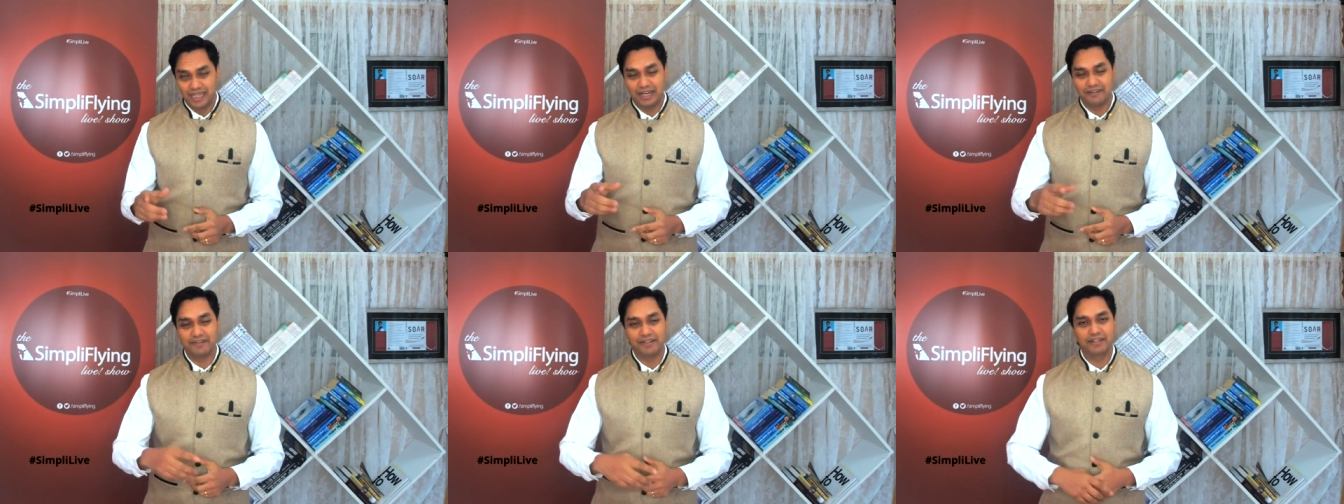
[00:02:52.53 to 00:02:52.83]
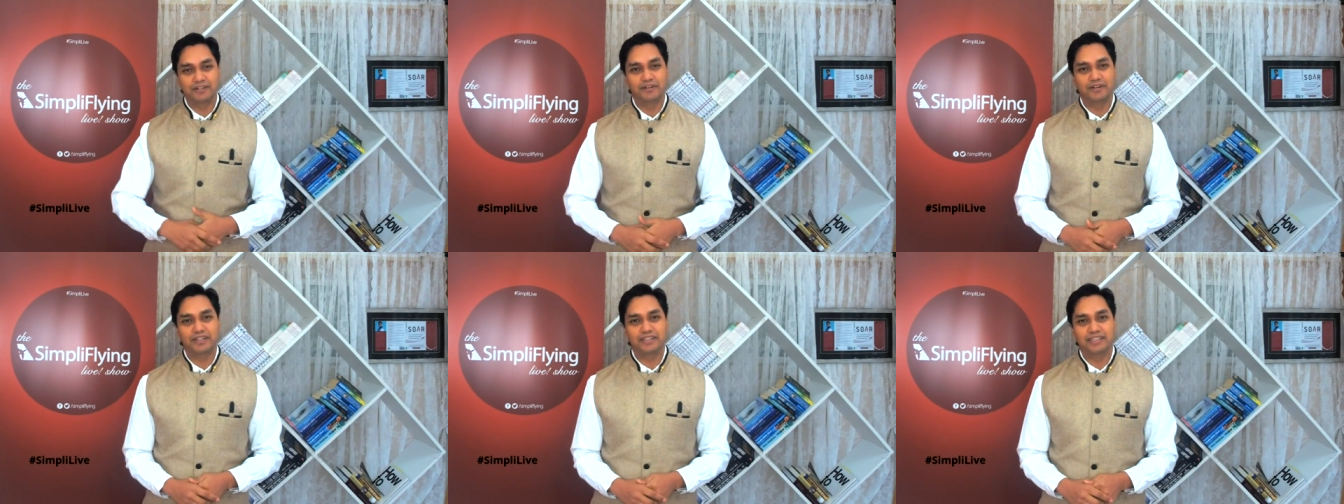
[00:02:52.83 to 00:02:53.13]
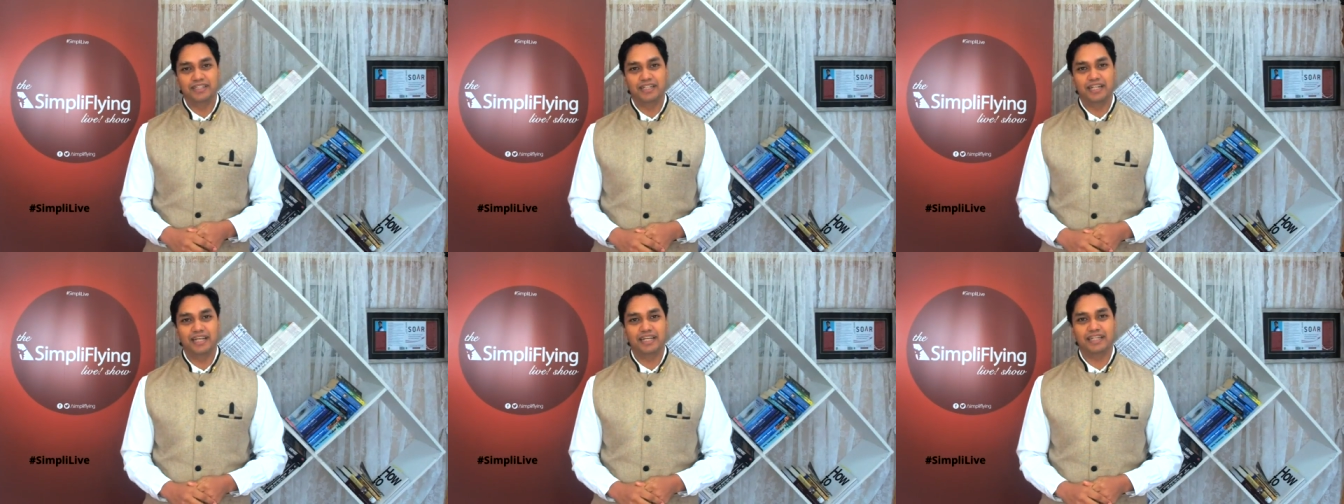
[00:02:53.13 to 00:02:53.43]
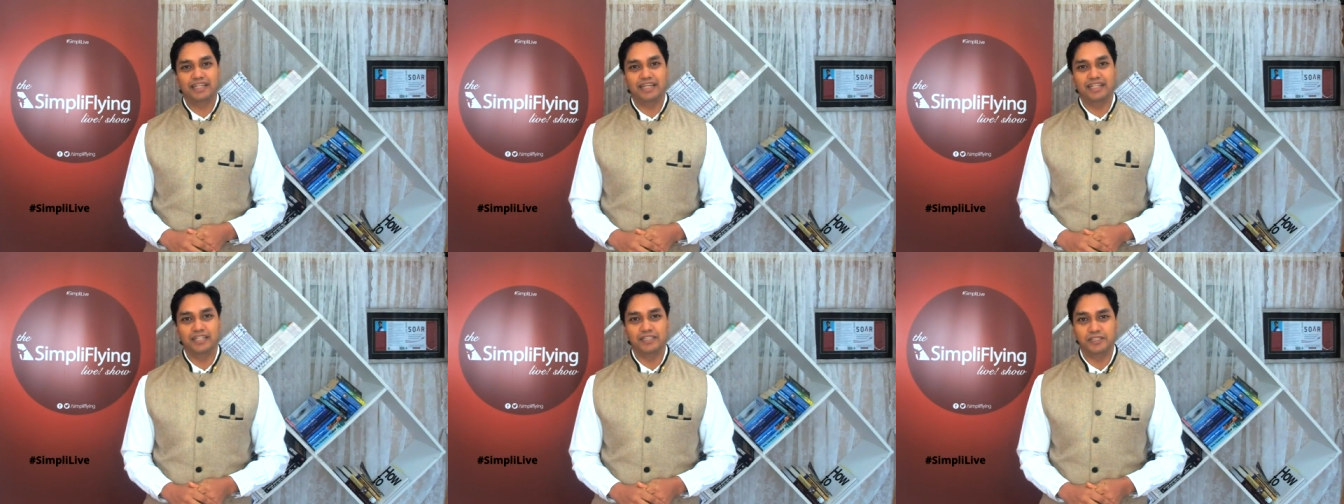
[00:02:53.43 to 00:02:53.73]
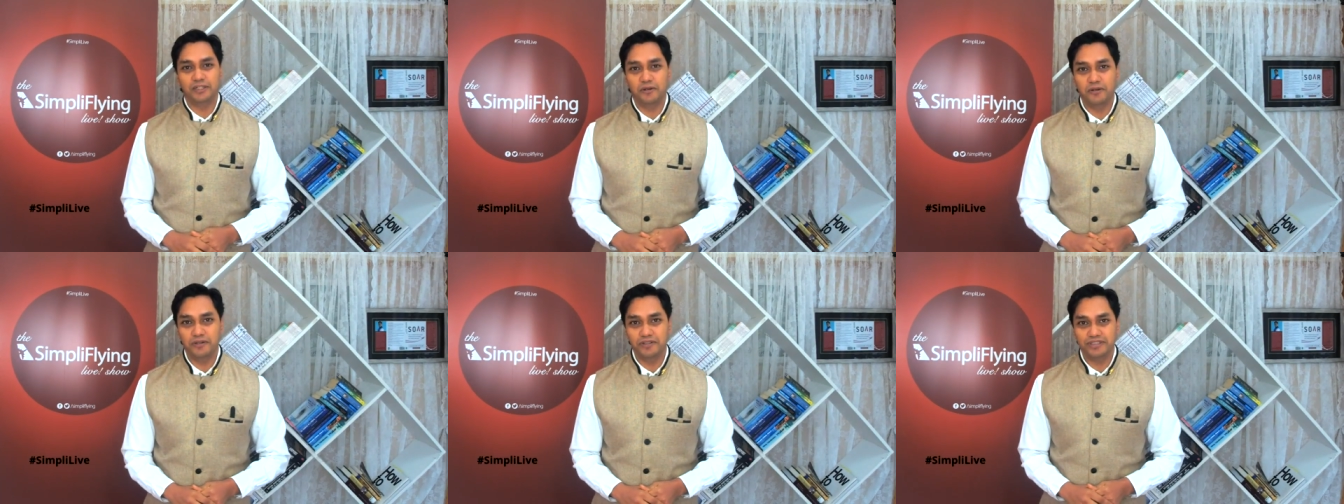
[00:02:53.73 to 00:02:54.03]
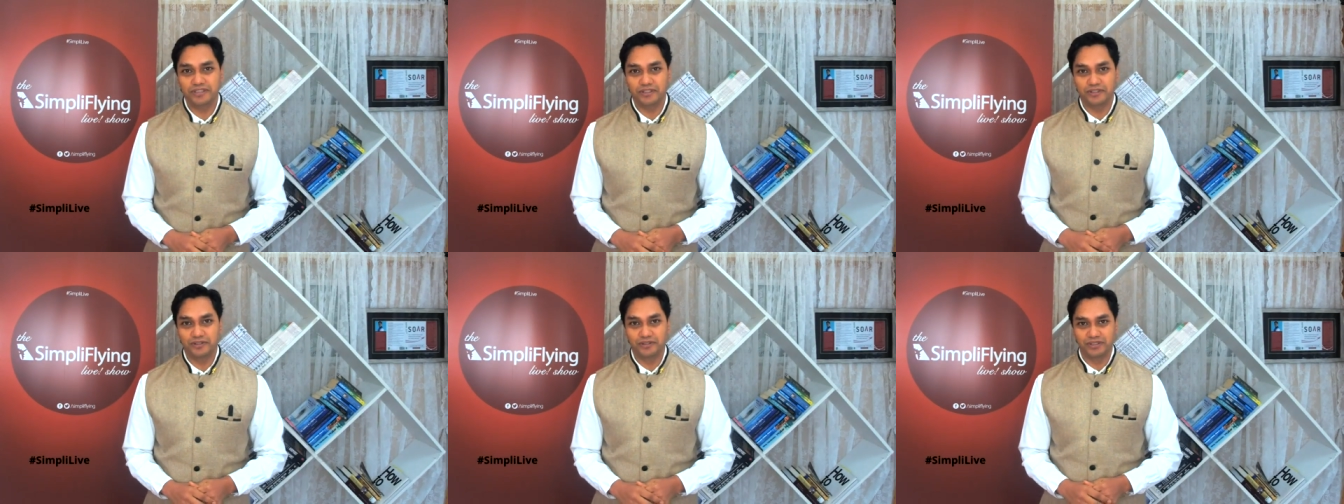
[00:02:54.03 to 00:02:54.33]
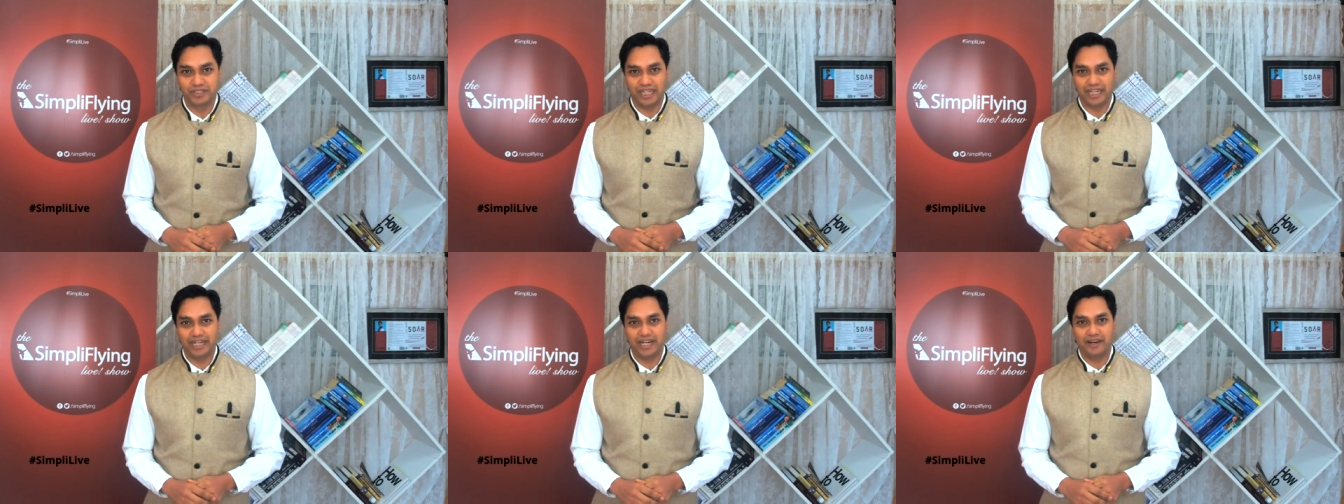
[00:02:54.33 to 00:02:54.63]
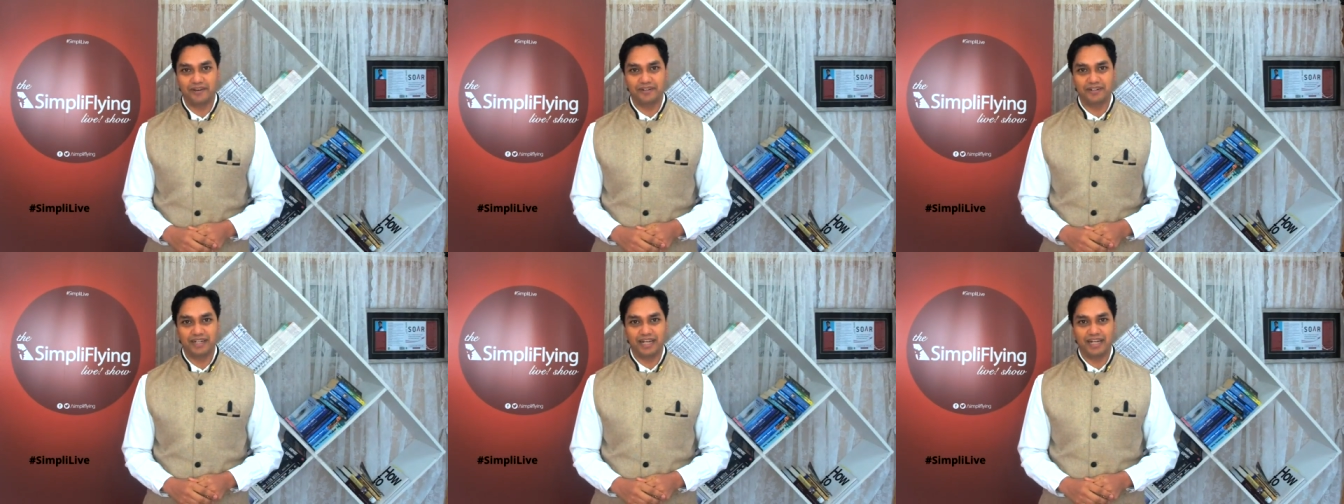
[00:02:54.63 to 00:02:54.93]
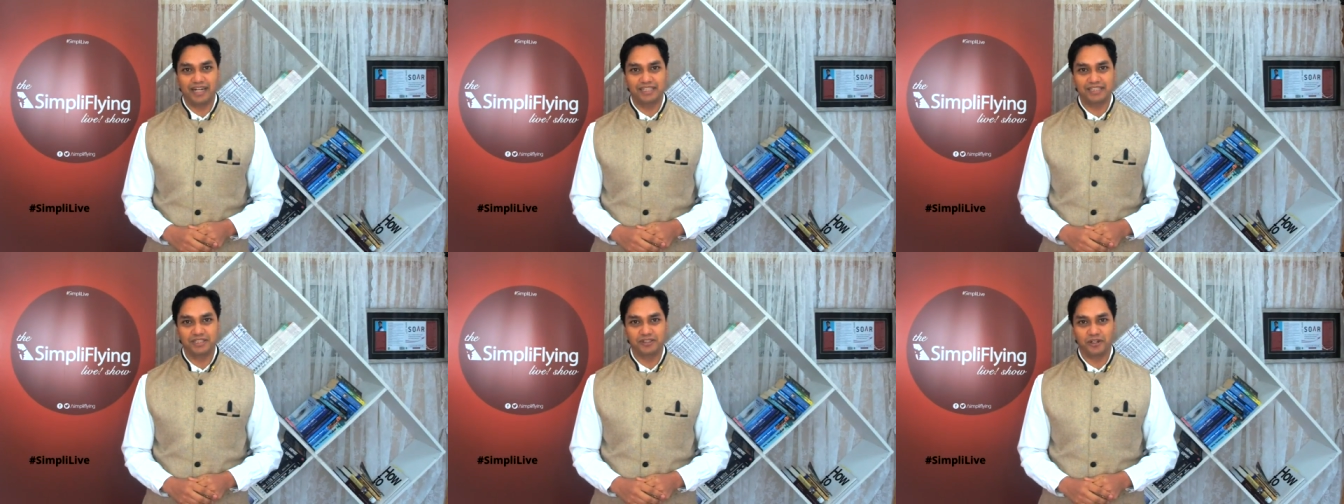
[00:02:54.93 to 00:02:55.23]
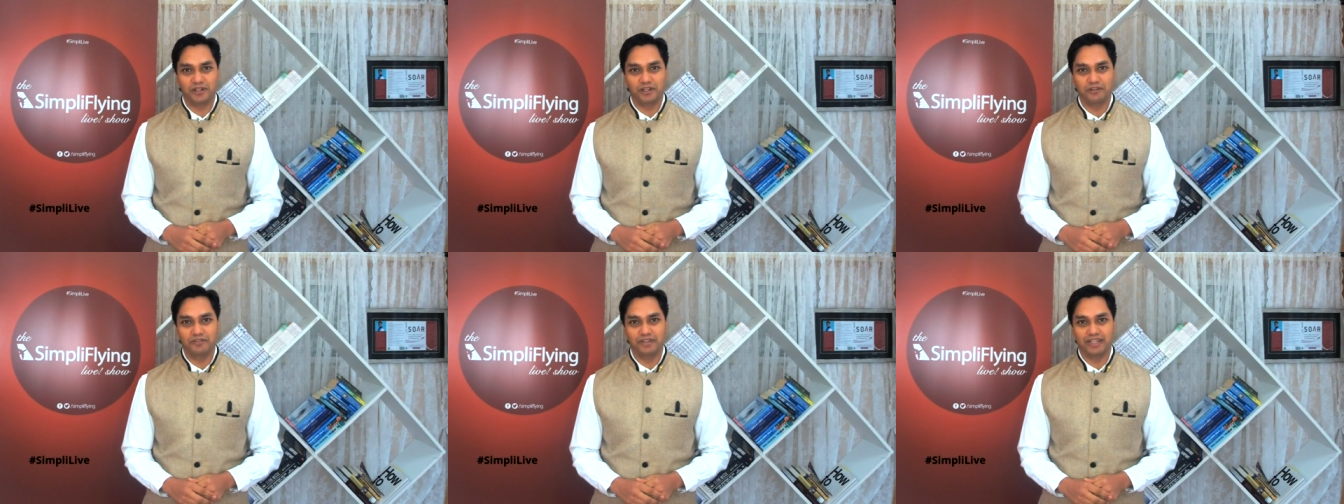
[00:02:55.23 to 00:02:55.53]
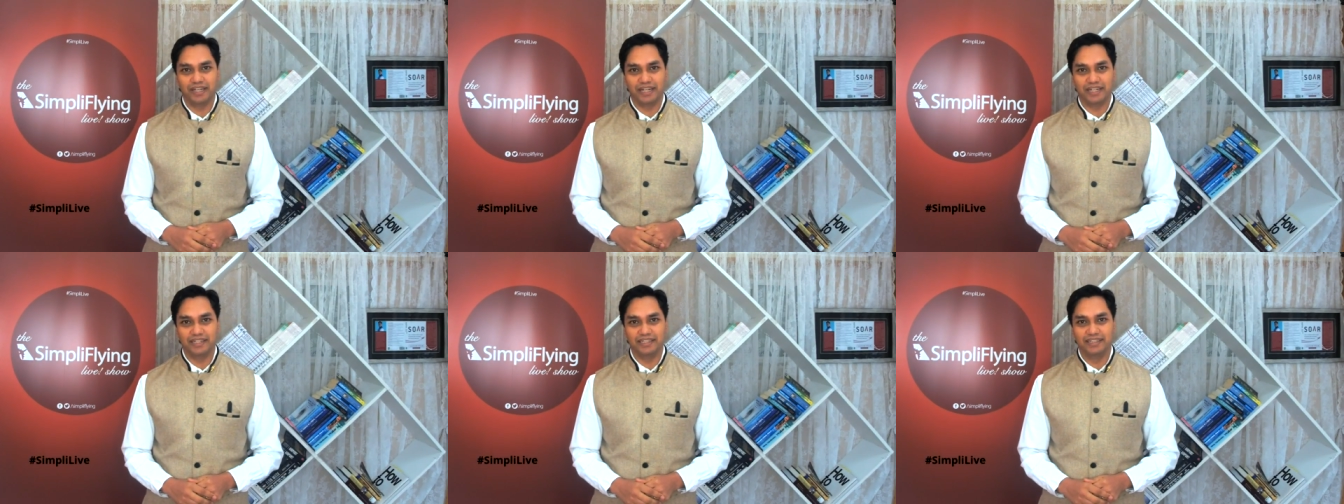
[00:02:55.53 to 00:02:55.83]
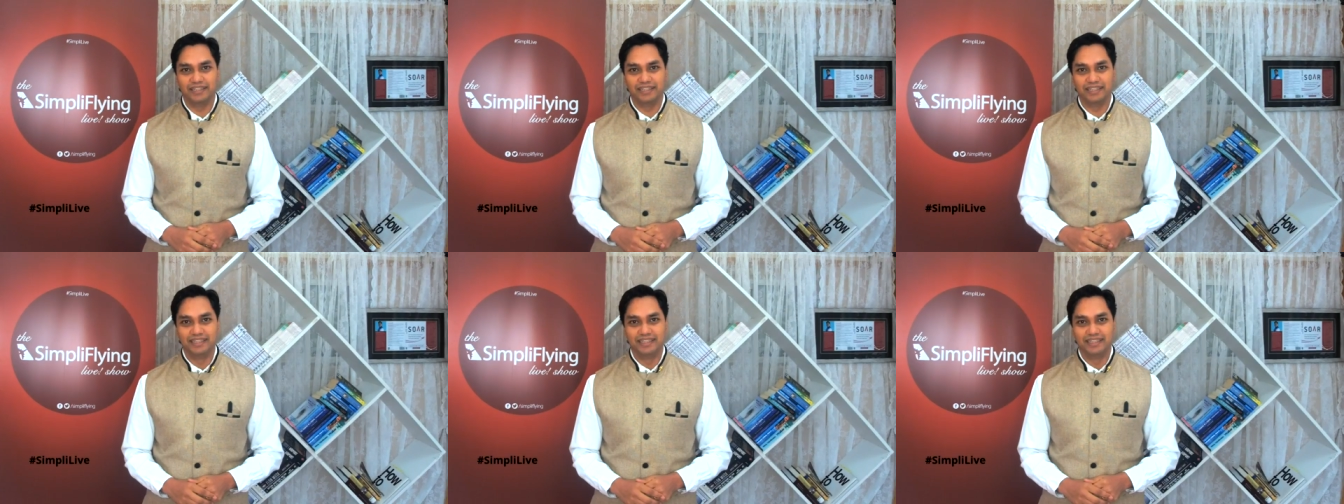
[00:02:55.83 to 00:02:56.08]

I've included the link in the show notes, so do check it out and enjoy your weekend.